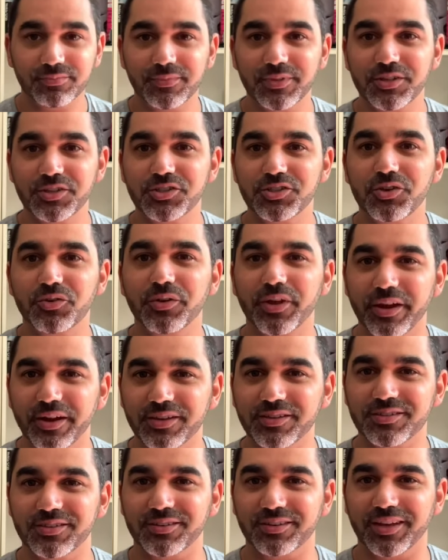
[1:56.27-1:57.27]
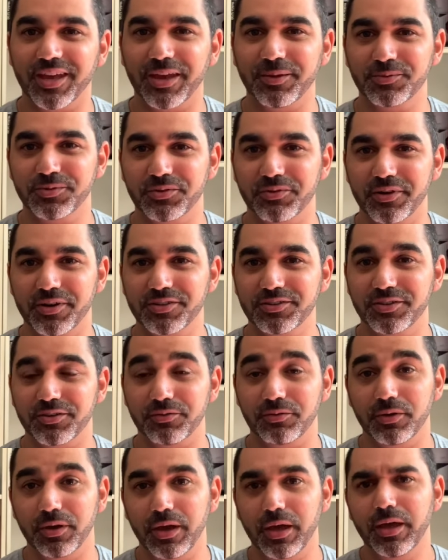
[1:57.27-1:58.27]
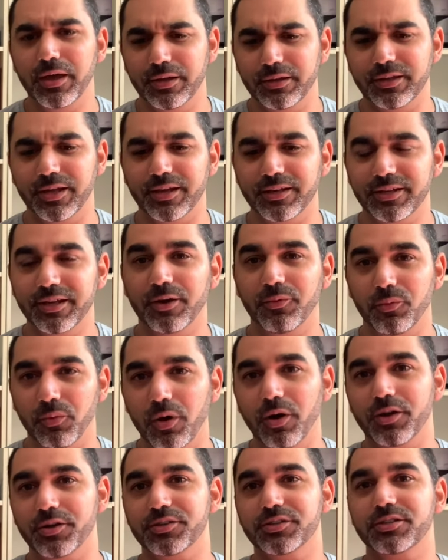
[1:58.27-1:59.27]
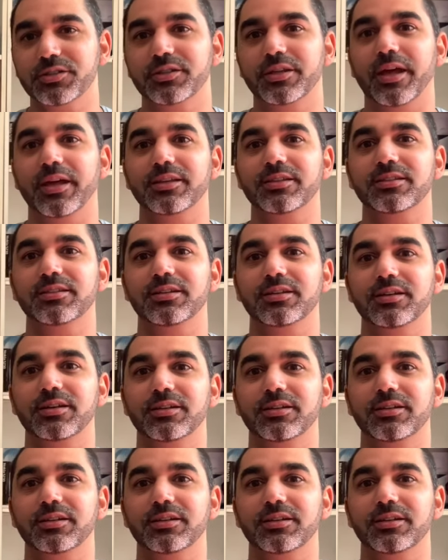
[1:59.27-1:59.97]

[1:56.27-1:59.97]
Sony Ericsson came to the rescue. The idea was that uh,